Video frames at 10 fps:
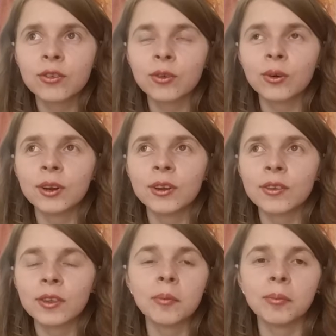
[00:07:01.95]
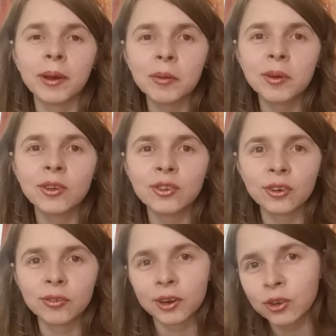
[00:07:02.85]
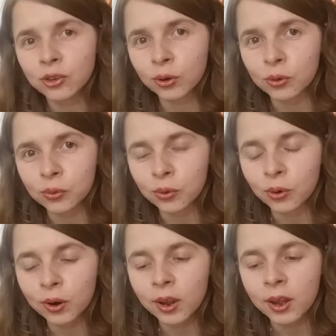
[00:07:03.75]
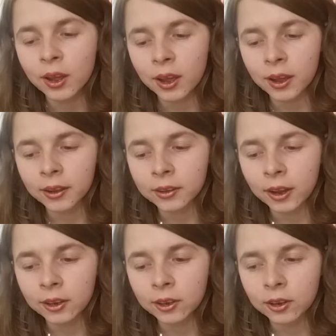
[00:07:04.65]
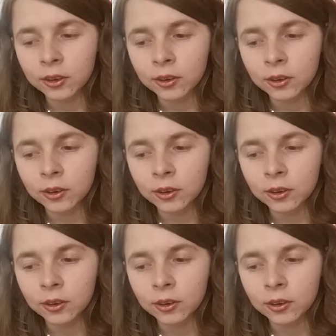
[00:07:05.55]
stories. They make me very joyful, and I can